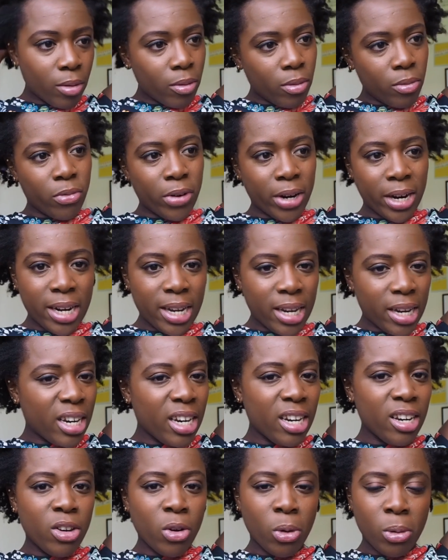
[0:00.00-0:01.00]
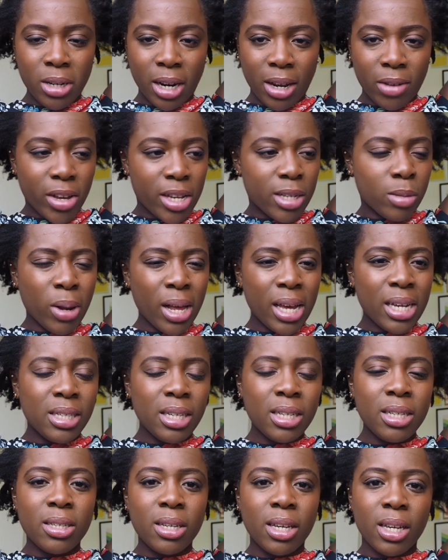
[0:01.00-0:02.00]
really non-diverse
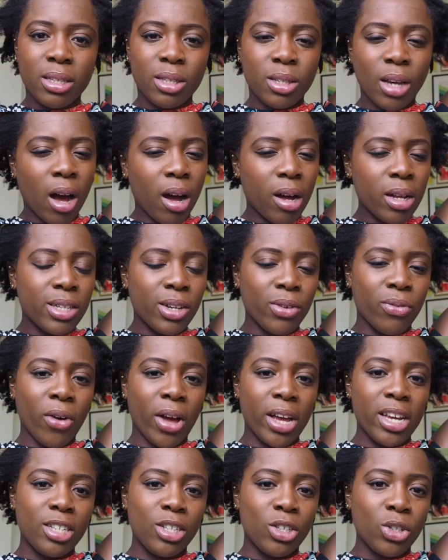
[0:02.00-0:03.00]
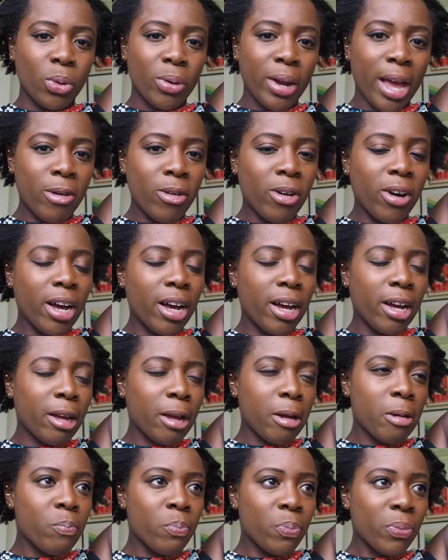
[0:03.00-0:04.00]
places, it's hard to find your
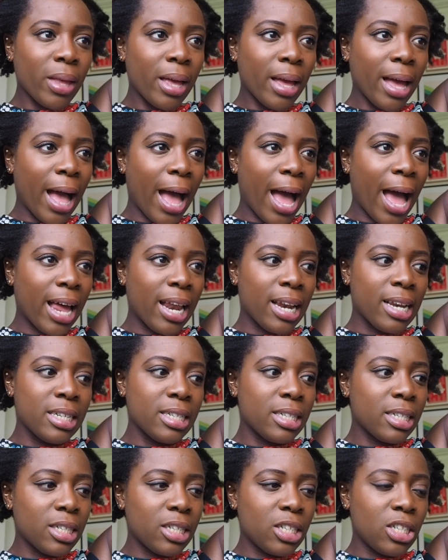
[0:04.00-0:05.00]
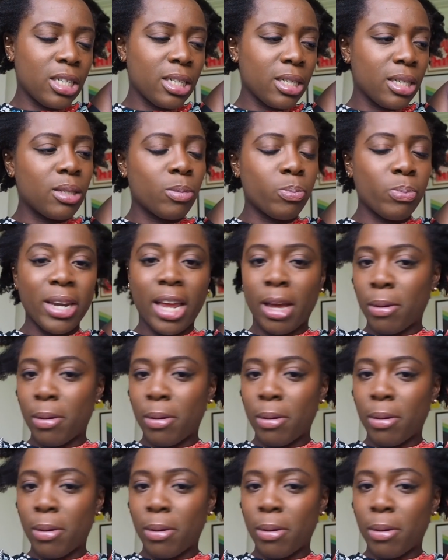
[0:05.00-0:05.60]
network. And she's been